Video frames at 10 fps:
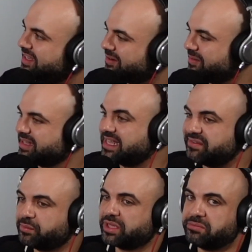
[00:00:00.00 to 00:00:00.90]
Right. And
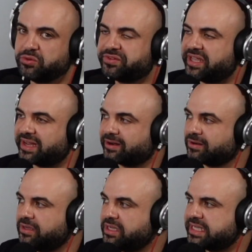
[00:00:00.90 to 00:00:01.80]
even when I moved here
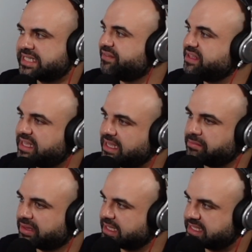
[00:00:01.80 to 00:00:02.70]
17
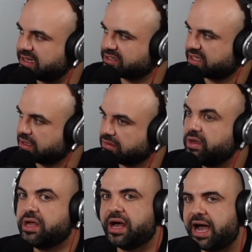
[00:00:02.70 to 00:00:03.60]
plus years ago,
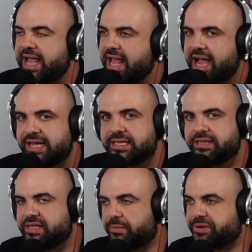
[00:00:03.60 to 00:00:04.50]
I had
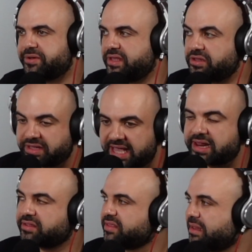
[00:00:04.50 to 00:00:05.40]
the opportunity to get
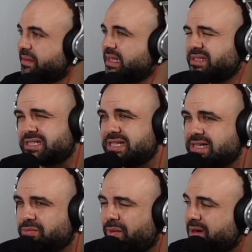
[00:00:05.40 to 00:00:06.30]
into that, but that's just
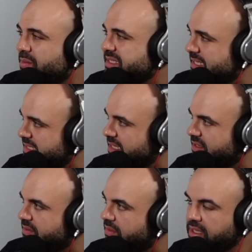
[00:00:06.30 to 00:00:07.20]
not what I was listening
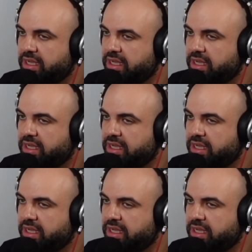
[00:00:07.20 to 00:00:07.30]
to.